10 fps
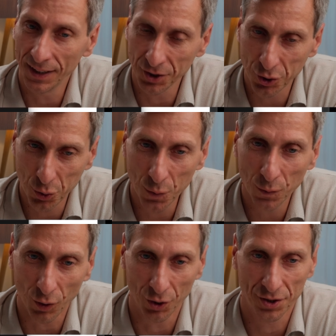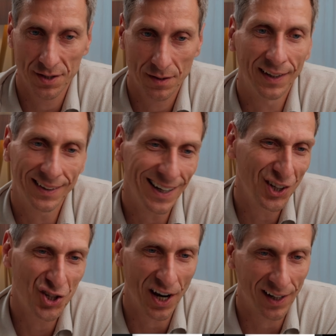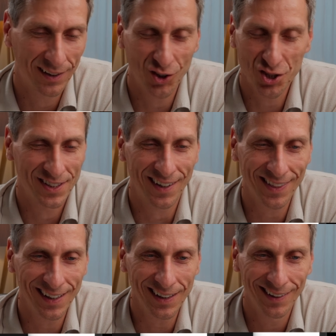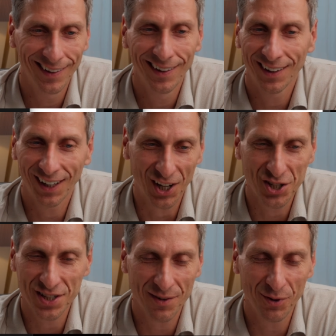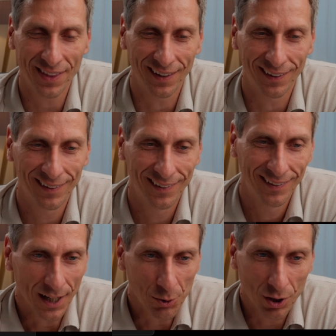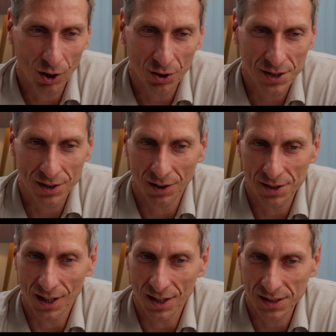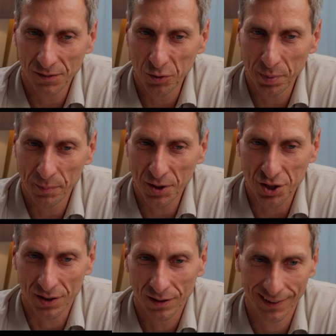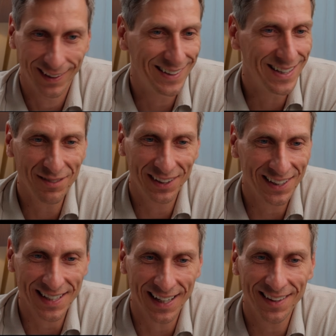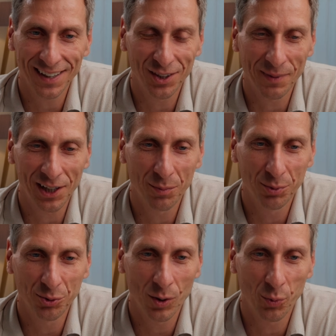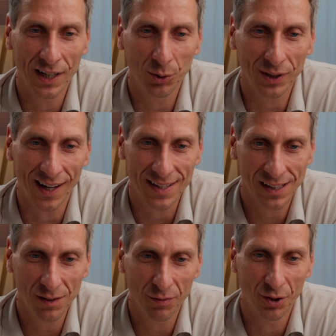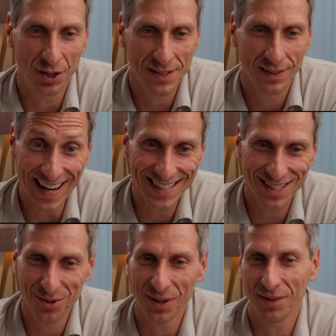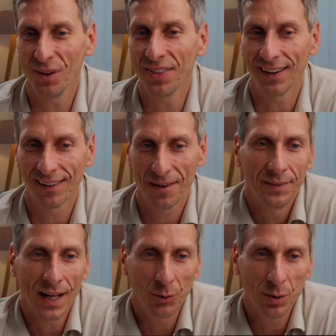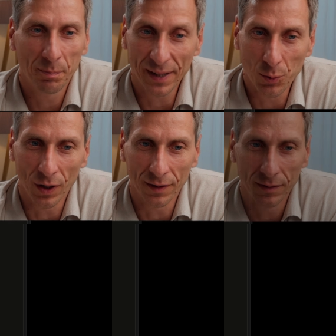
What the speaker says: and the 2 fonts. A tiny check, costs nothing, catches everything. Now Claude starts asking for permission. It never does anything on my computer without asking first. Yes to everything. Now the big one.